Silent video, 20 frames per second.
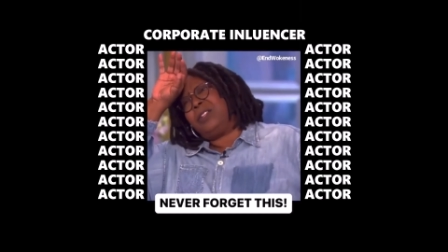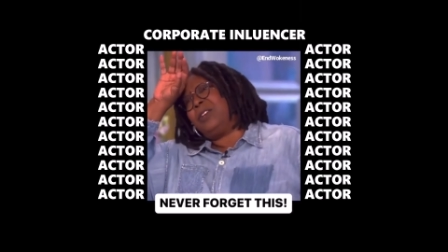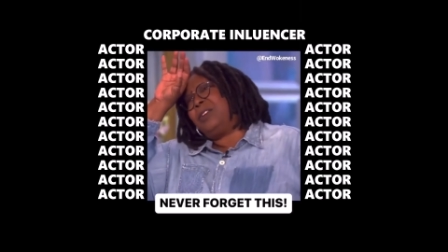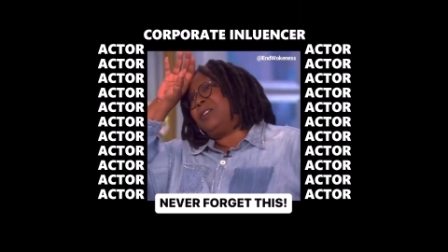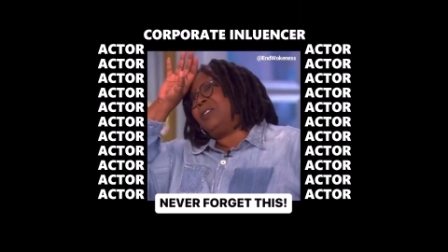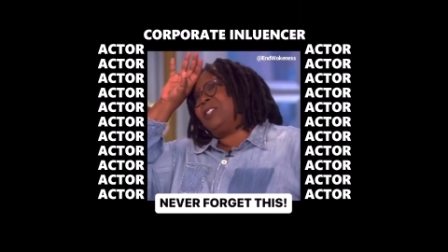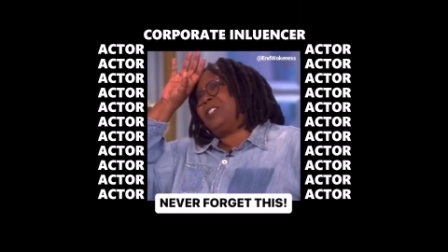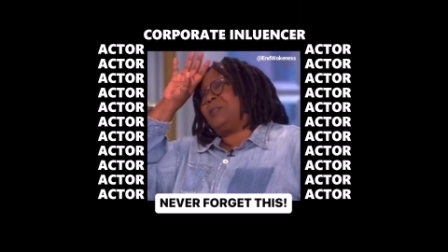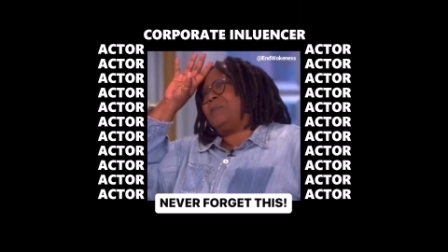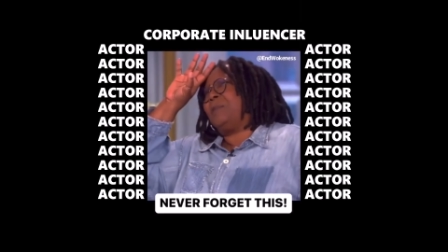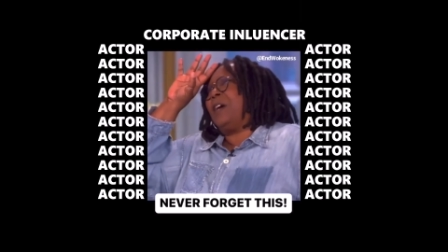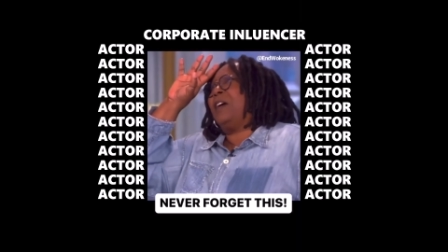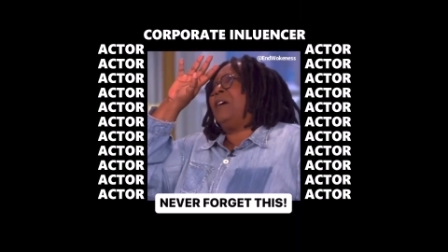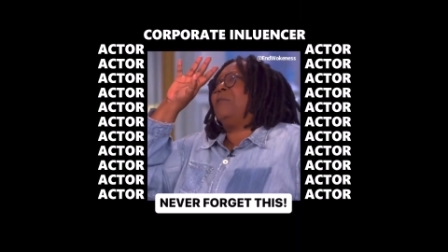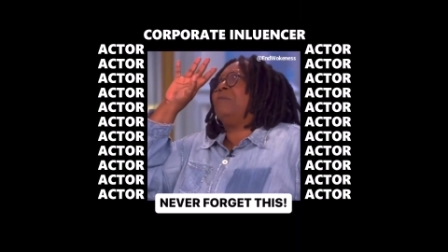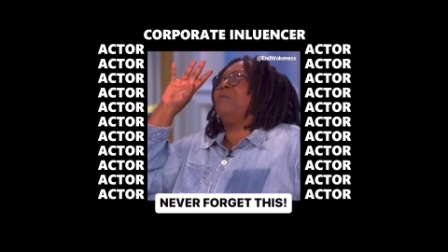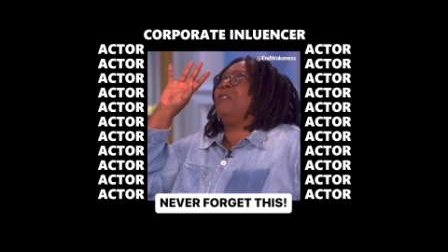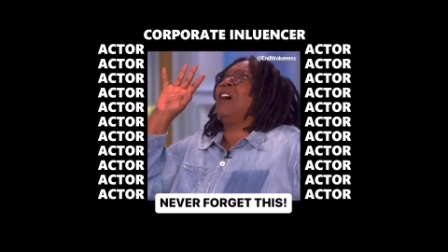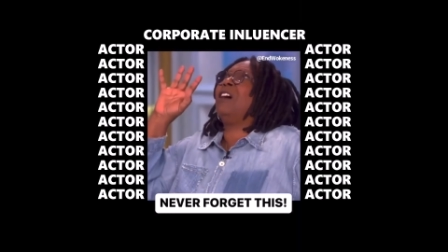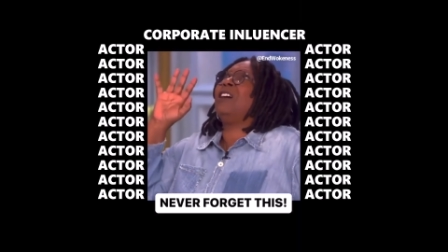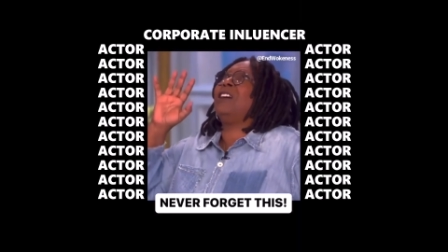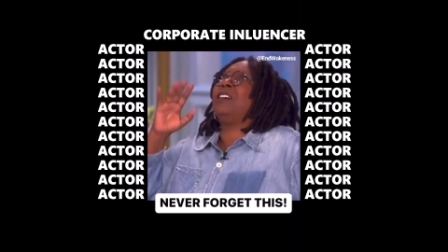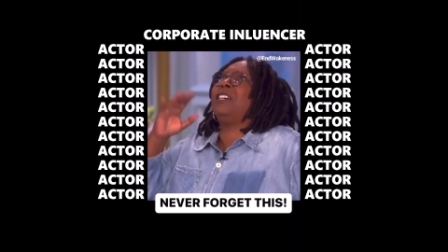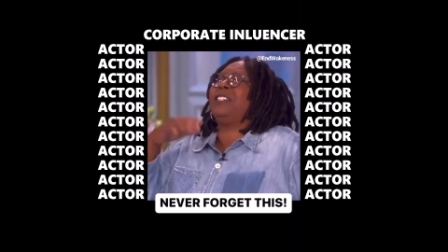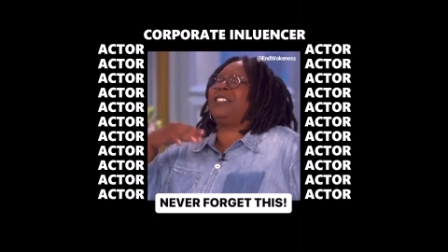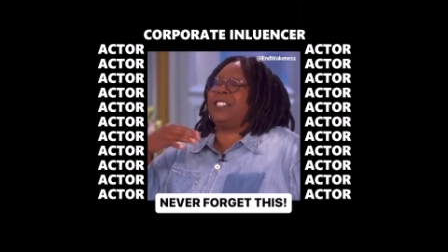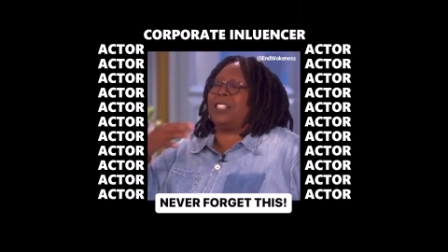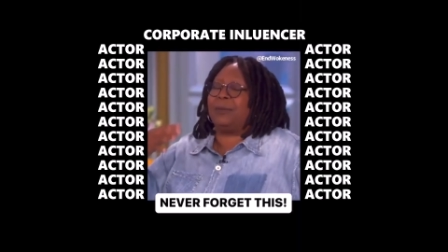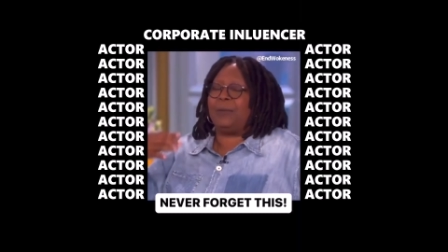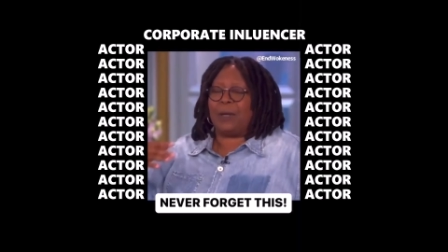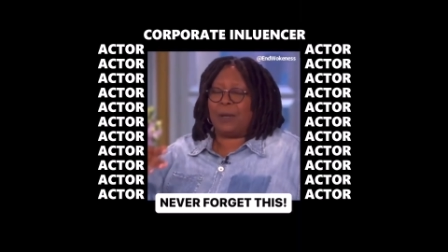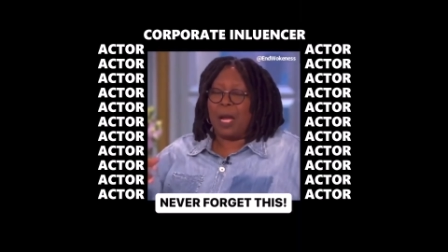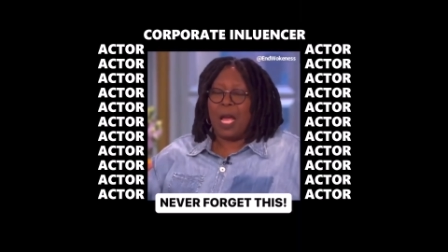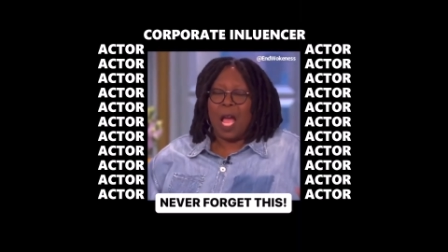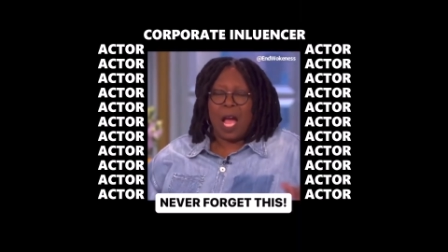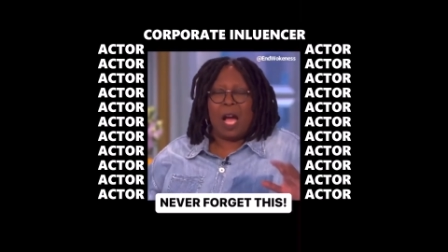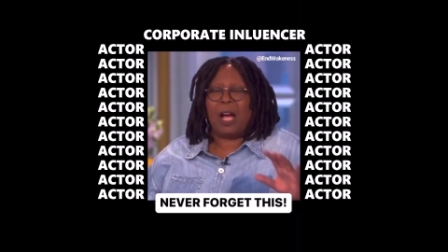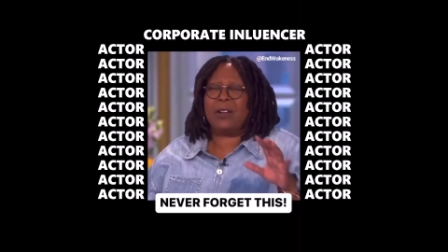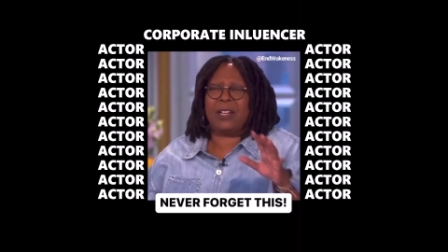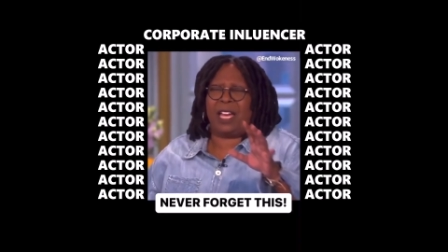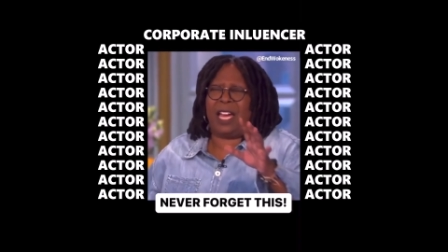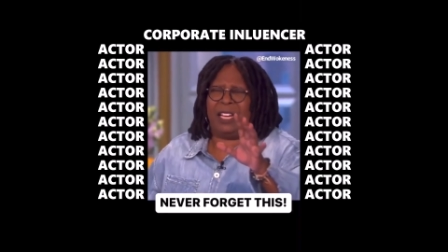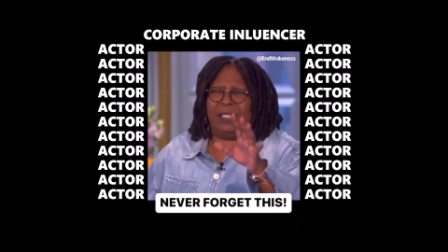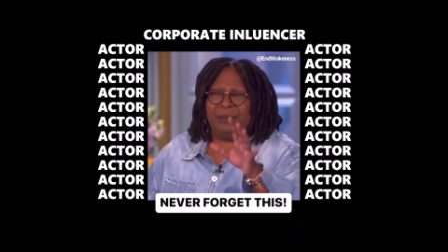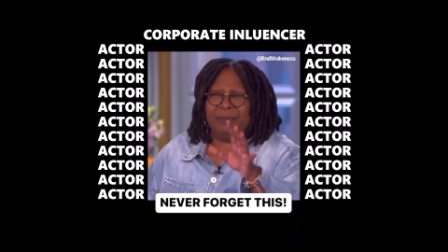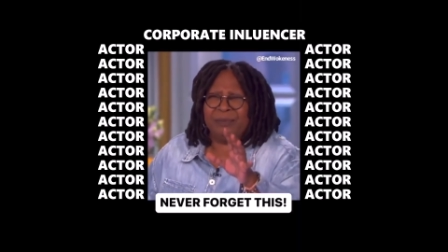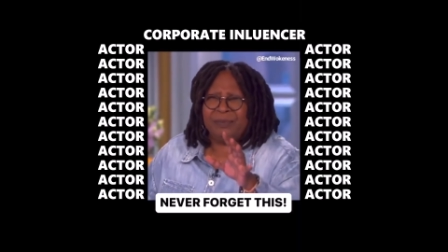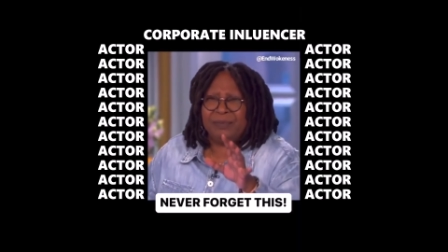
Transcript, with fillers: know, it's my rights, and but okay,